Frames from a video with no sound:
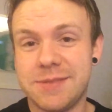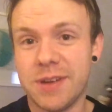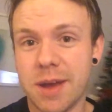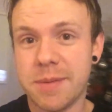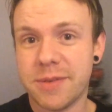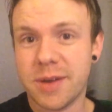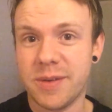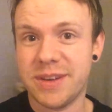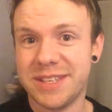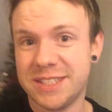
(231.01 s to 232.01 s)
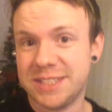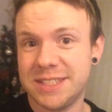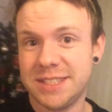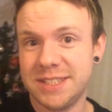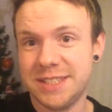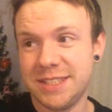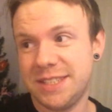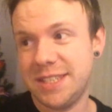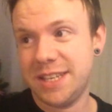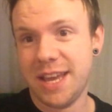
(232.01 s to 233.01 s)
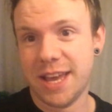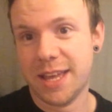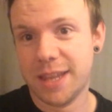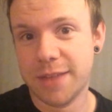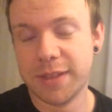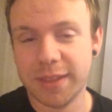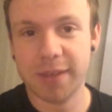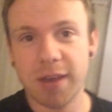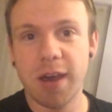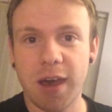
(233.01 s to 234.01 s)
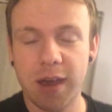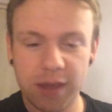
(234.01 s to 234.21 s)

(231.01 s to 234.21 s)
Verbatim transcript: forgot my phone. Yeah, I left it in the car.